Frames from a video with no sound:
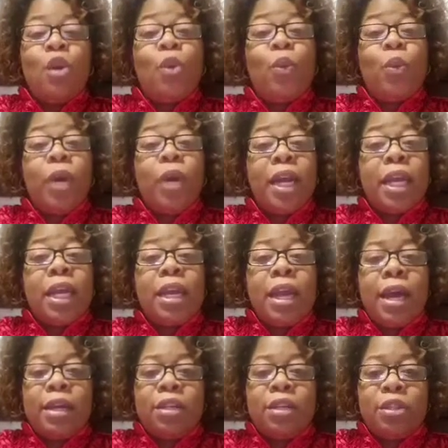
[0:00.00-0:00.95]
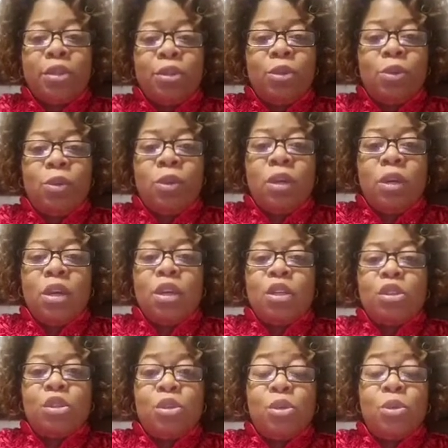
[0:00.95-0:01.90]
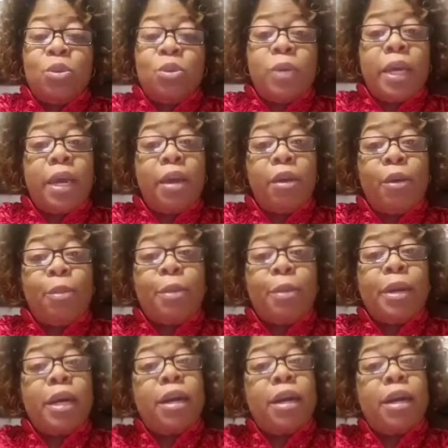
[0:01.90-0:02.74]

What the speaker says: What can I do to help